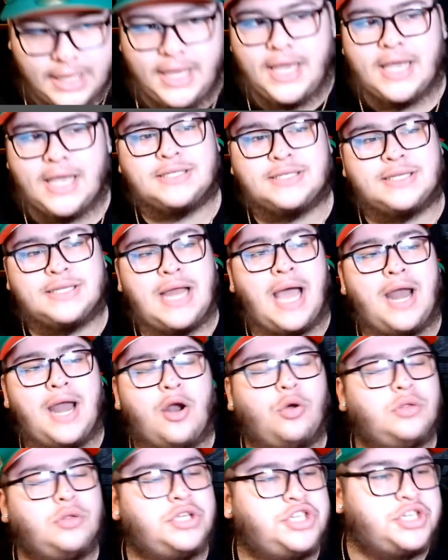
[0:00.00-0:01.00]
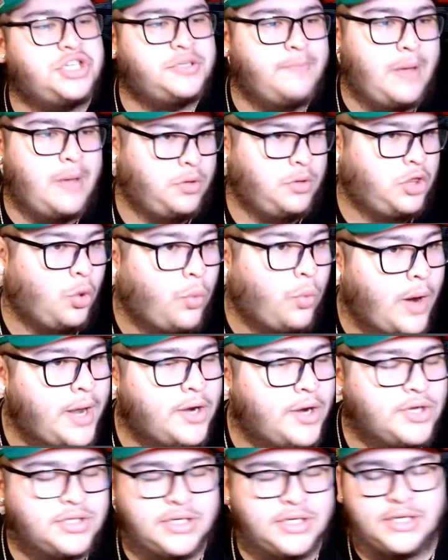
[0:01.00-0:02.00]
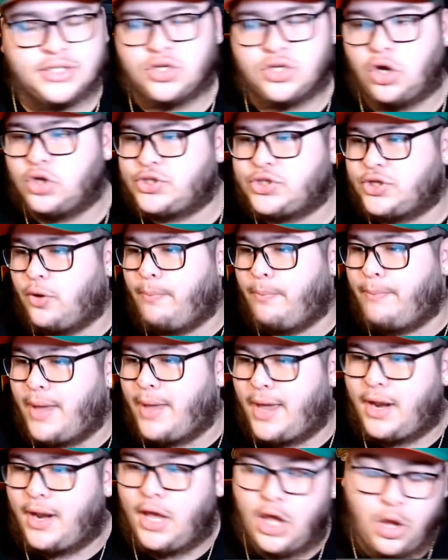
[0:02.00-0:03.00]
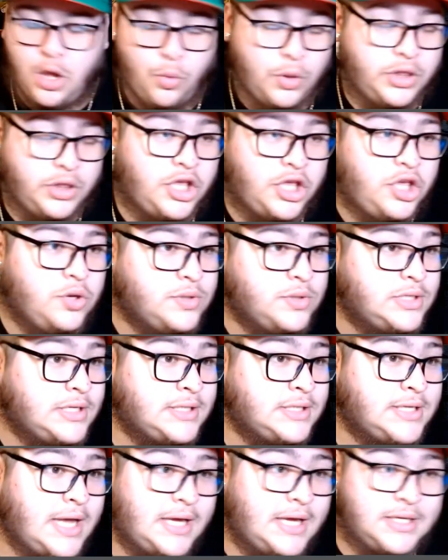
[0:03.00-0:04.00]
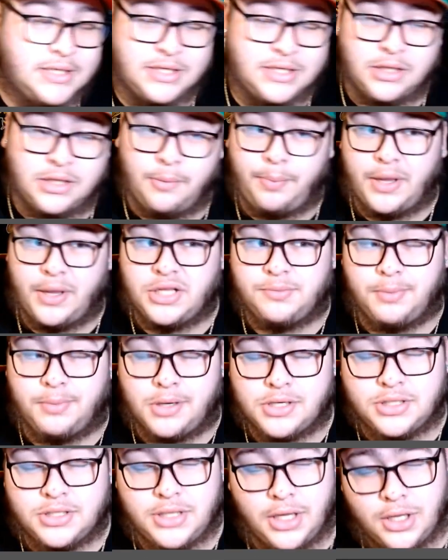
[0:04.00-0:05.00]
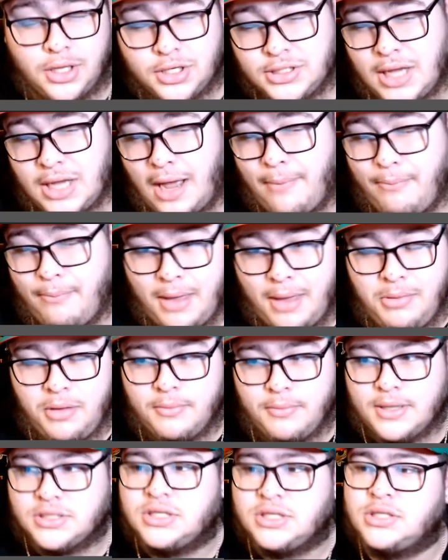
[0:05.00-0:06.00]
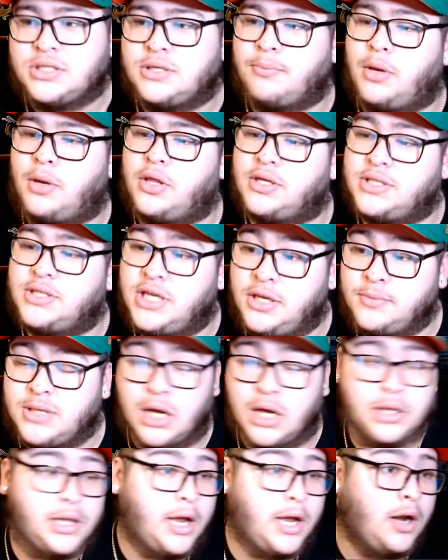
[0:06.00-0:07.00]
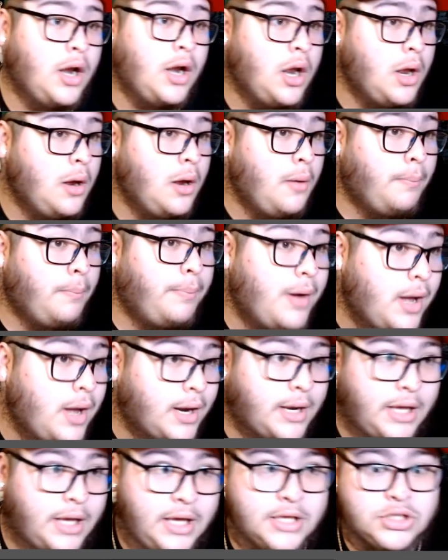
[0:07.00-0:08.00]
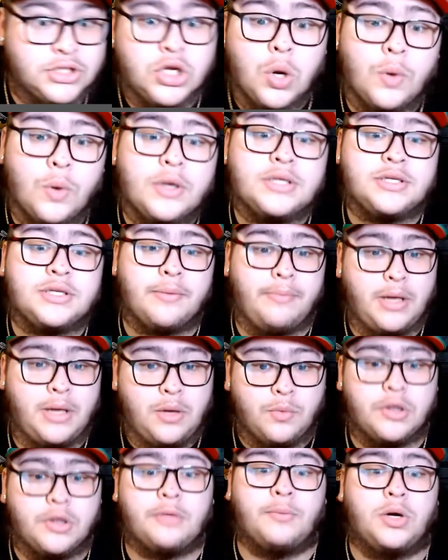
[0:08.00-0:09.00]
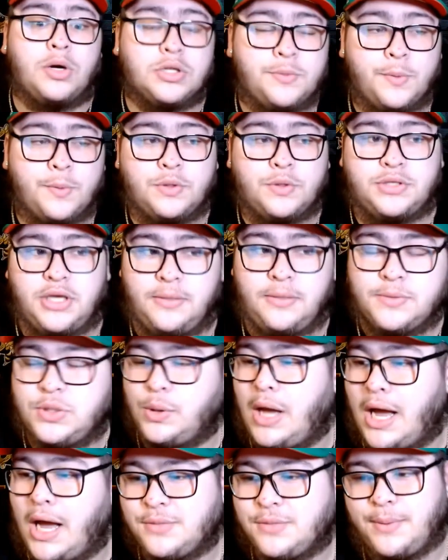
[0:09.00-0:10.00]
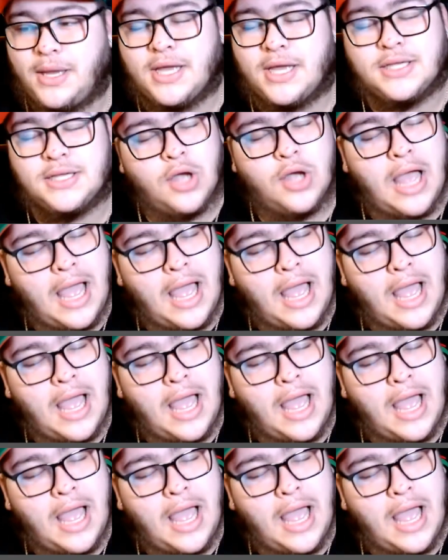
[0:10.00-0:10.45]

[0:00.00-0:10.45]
has not only just met with the Raiders, he has also met with the Houston Texans and the Pittsburgh Steelers. I may be missing some other teams out there, but he is going to meet with multiple teams, you guys, because